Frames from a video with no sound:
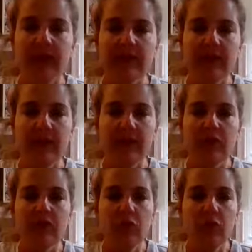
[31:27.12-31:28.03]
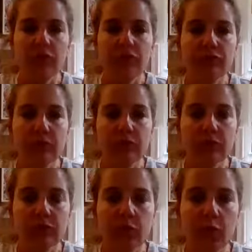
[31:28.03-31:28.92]
Exhale, fold
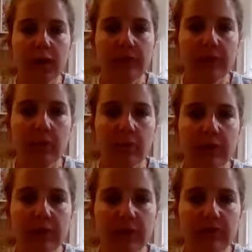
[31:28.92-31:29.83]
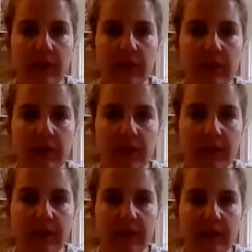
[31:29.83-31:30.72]
forward. One more, sun
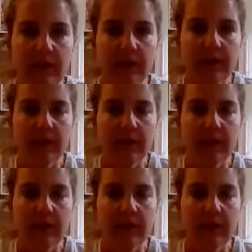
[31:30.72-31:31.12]
A.